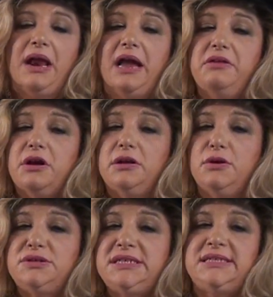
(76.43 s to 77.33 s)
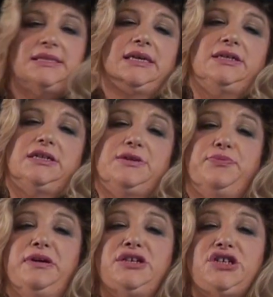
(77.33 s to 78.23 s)
and the closest thing to the
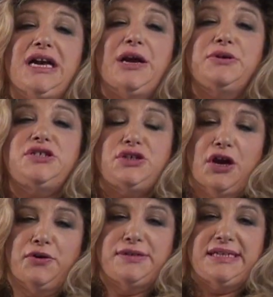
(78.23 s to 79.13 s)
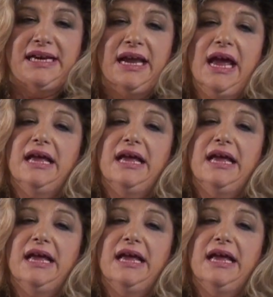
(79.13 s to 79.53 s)
British aristocracy,